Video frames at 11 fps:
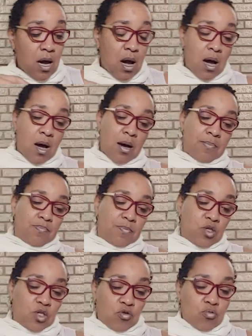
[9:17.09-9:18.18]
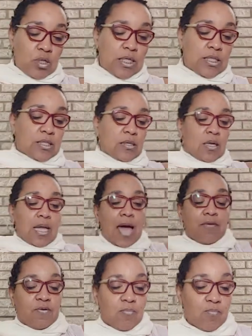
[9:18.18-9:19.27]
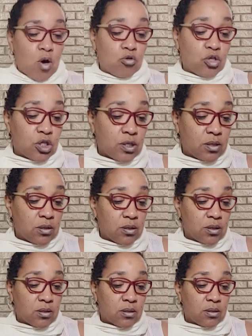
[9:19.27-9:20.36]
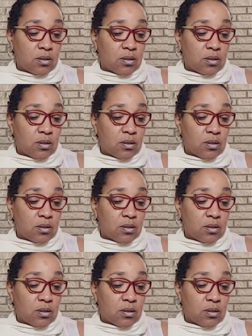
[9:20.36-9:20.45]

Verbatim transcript: um, just releasing a lot of emotions,